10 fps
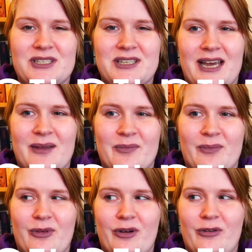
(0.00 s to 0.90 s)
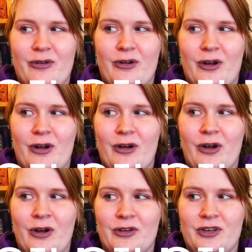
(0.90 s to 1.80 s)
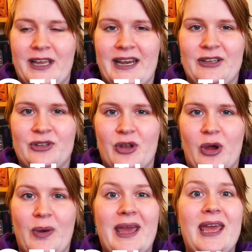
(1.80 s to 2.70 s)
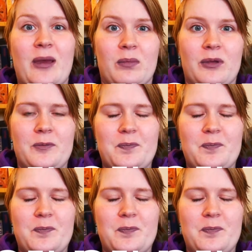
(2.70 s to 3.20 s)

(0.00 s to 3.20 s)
time on getting to know him